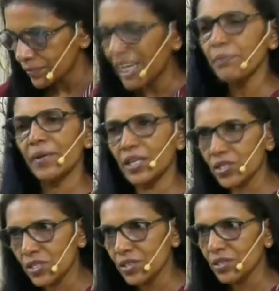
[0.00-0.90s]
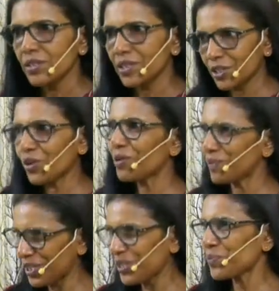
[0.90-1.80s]
That means
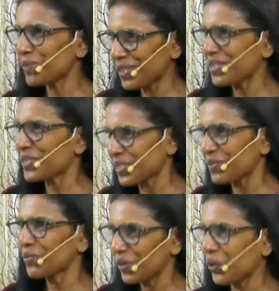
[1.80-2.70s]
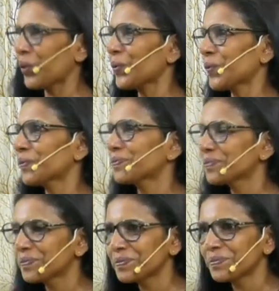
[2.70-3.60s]
tormenting spirit is with you.
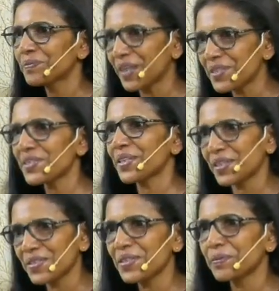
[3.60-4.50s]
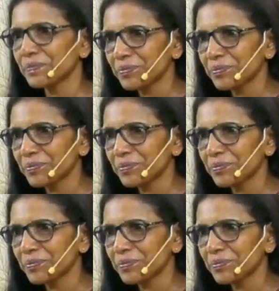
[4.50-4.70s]
That's the reason.